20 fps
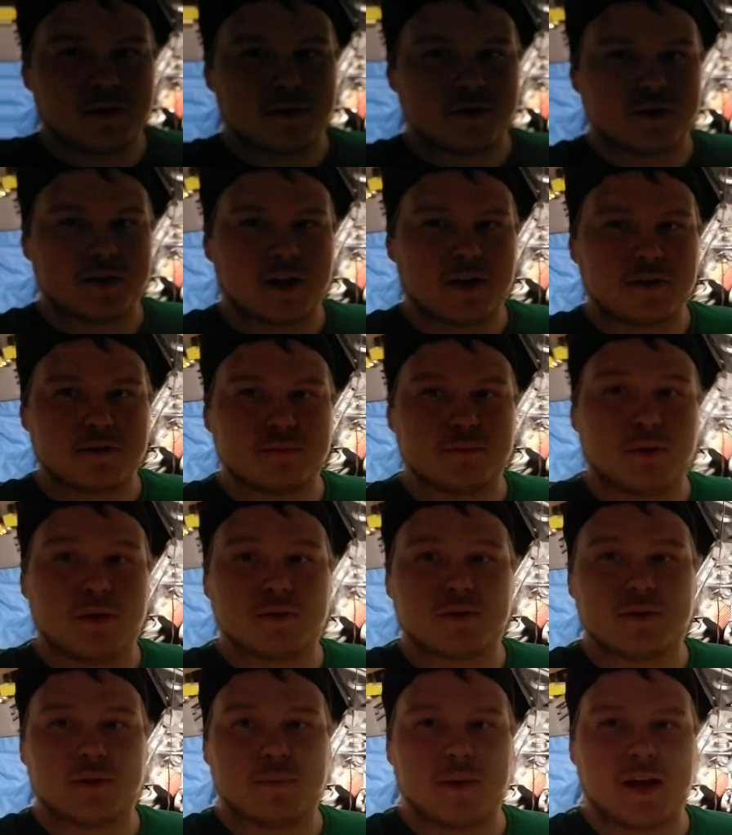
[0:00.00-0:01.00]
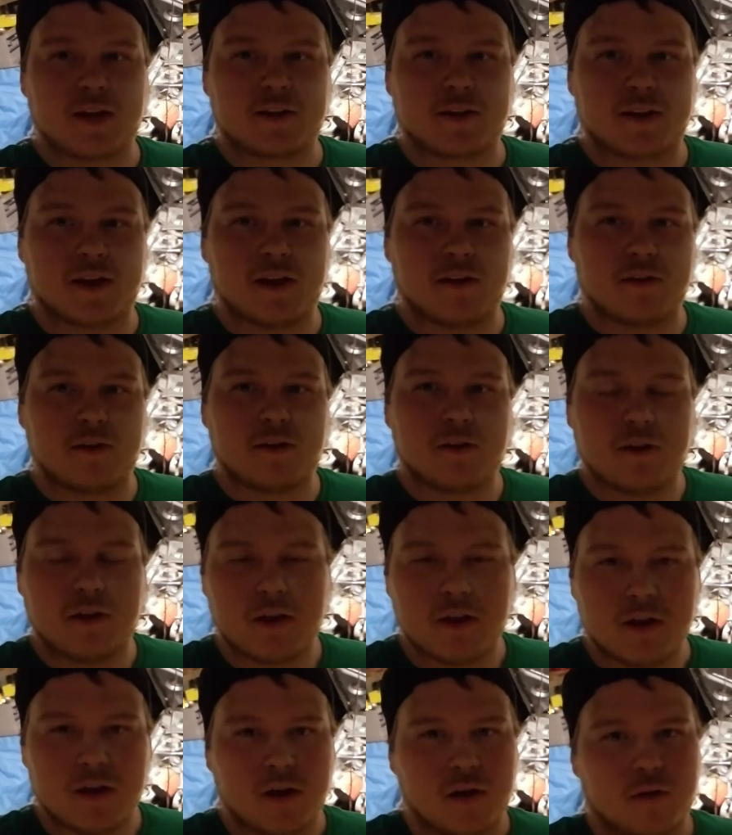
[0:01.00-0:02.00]
the Jetta is mostly back together.
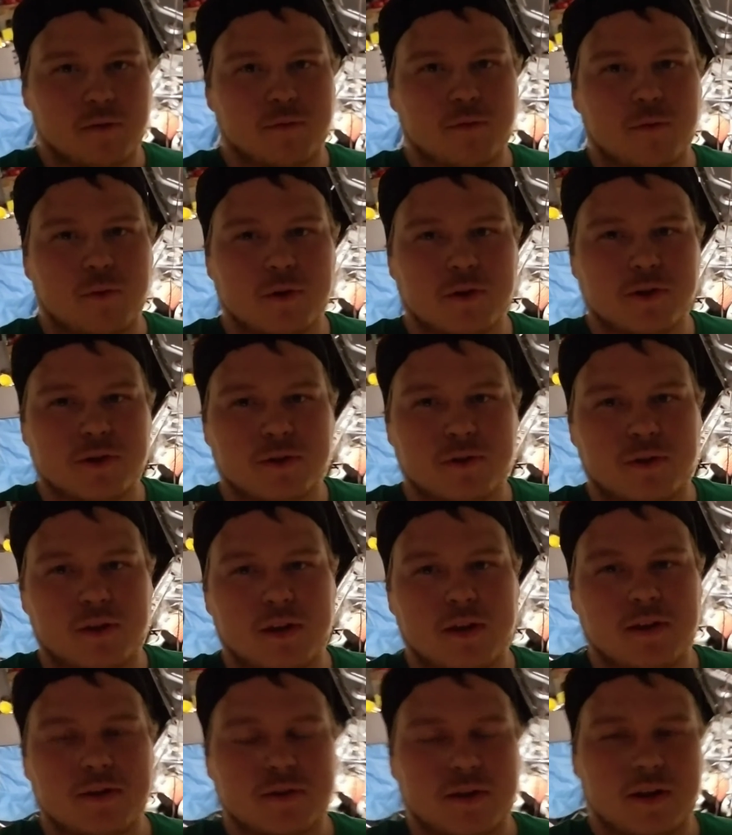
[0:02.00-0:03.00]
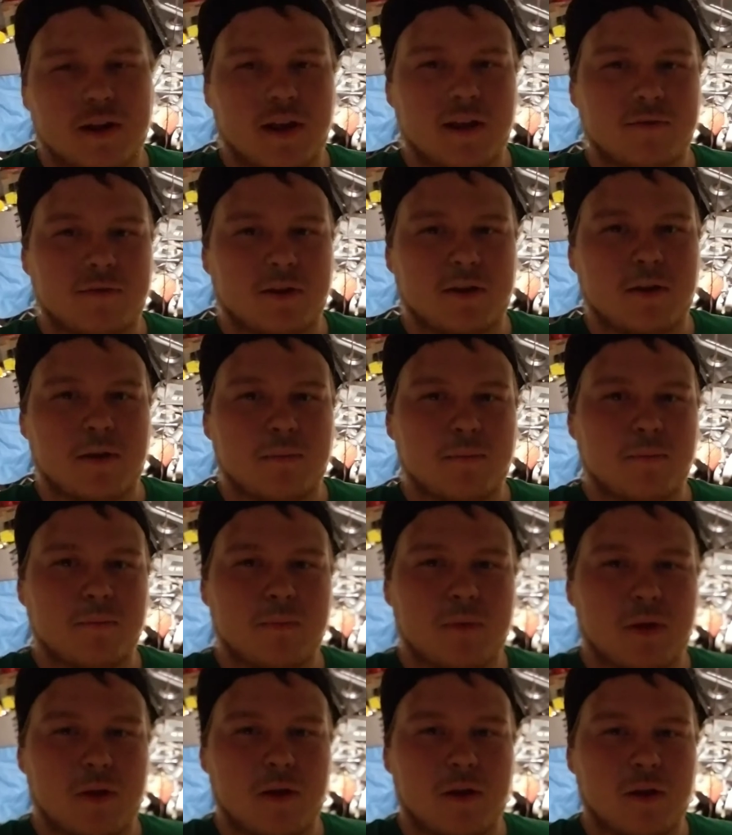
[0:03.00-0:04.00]
Unfortunately, it's going to have to
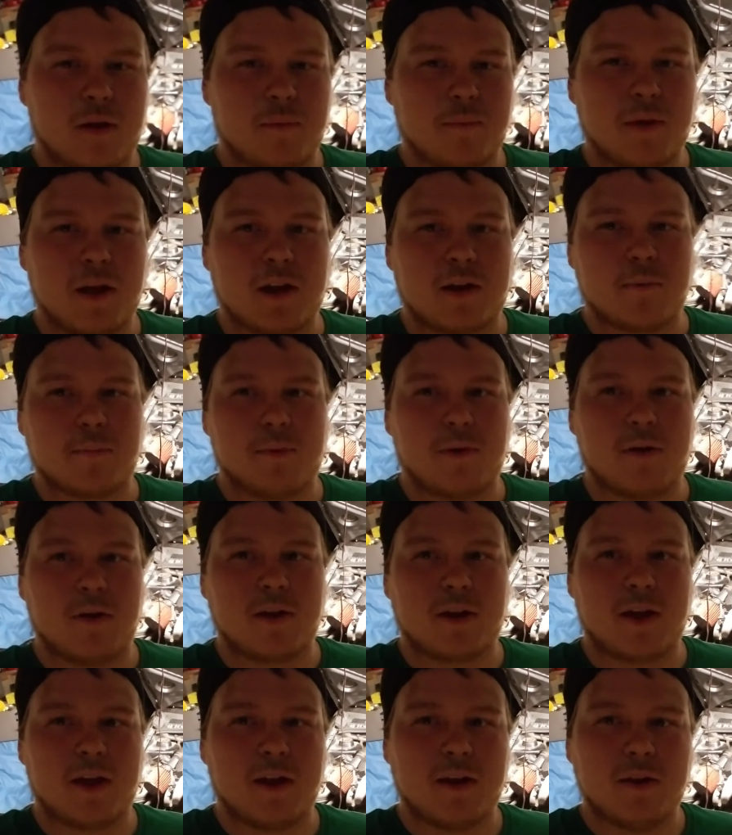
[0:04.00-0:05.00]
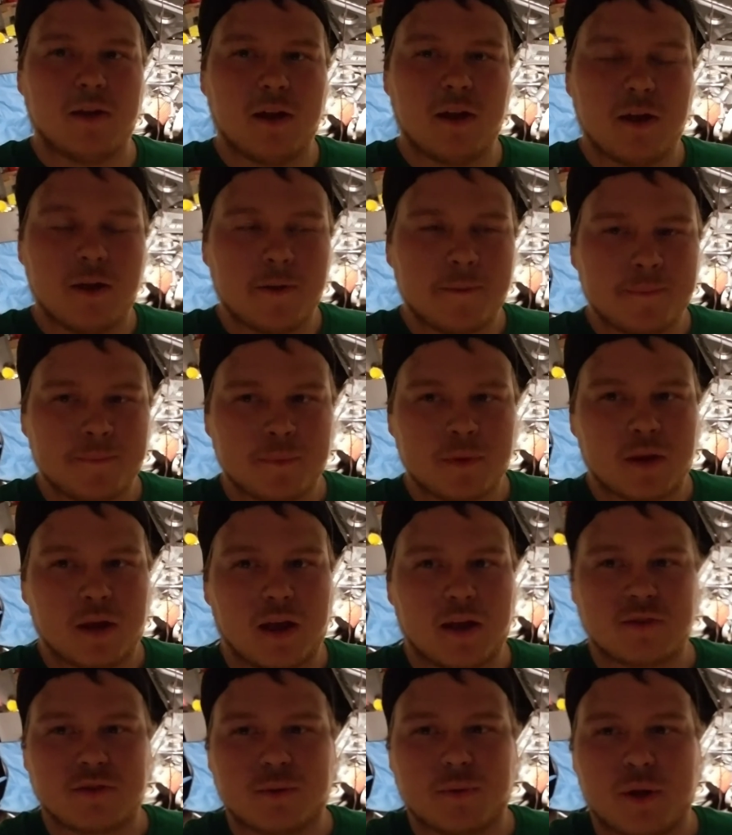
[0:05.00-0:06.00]
come back apart again.
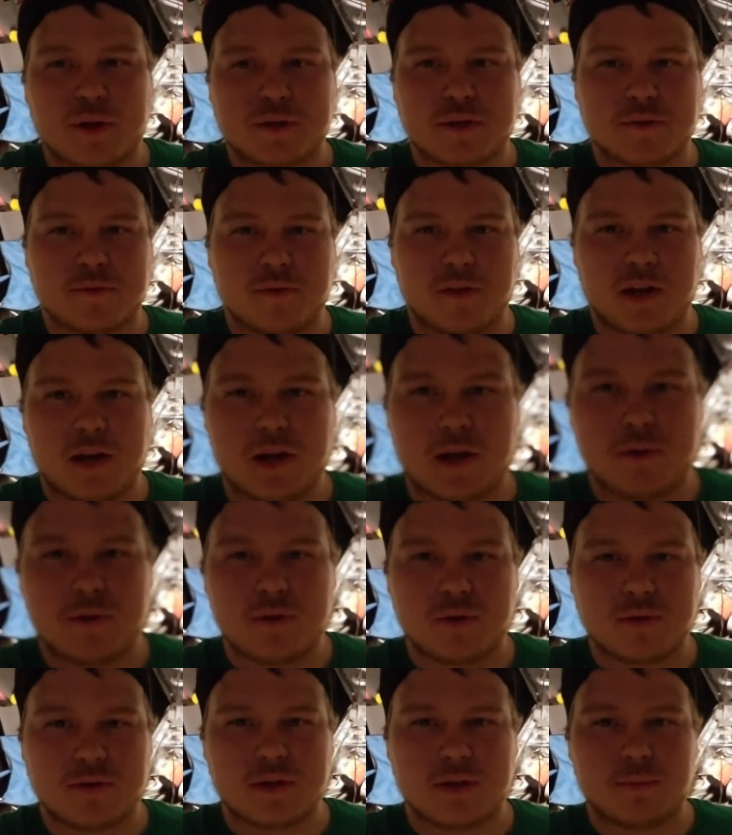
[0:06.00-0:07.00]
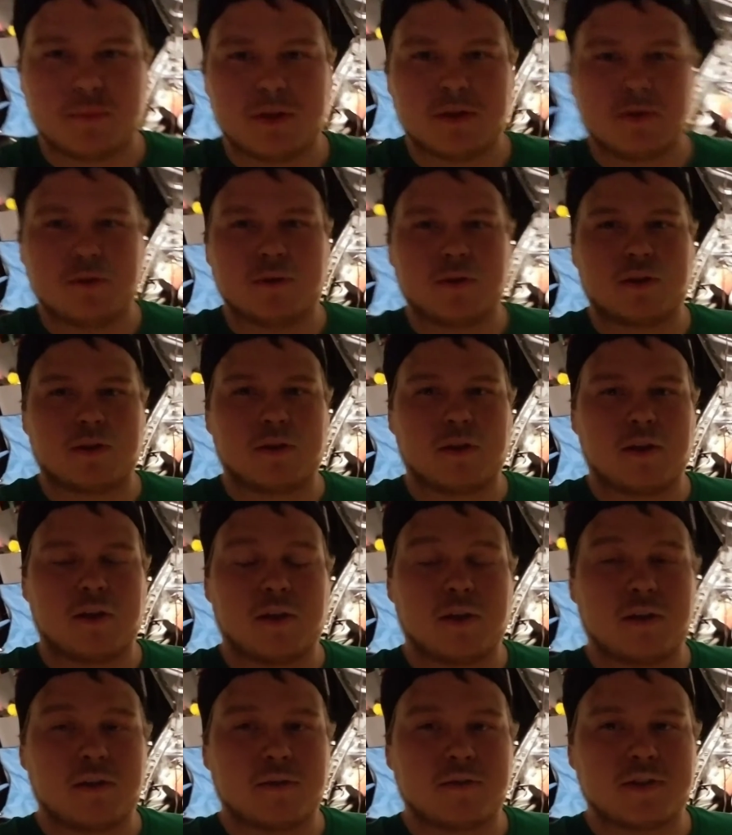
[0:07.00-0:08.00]
As you watch this video, you'll see me doing
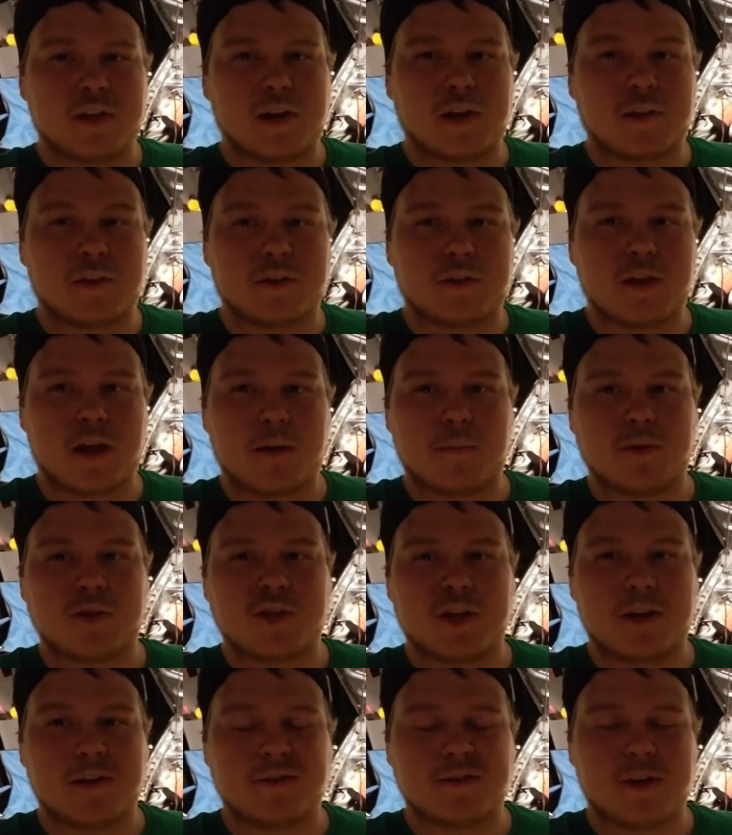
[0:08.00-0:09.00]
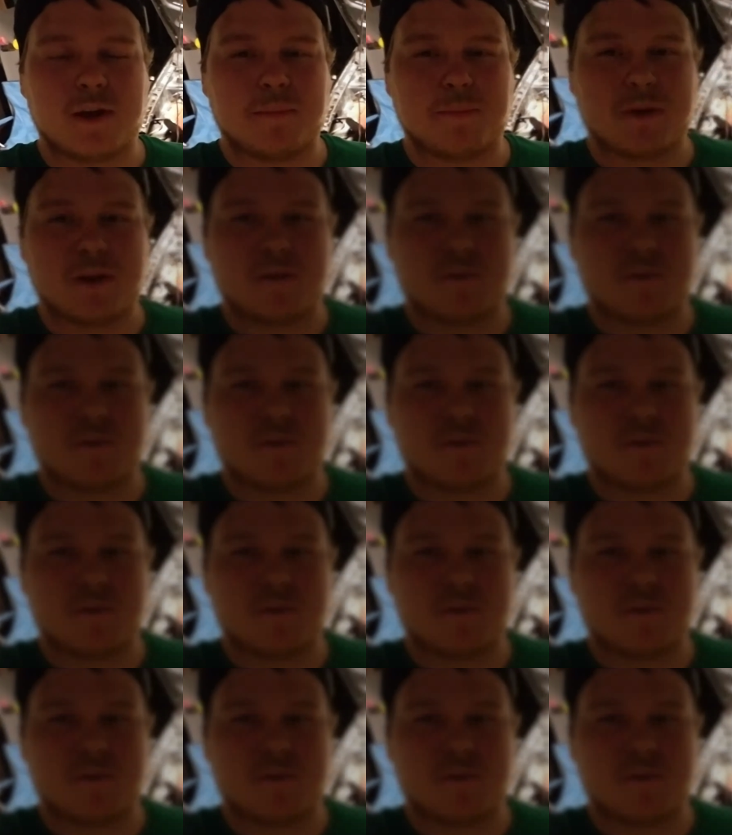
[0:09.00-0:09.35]
setting the timing chains up and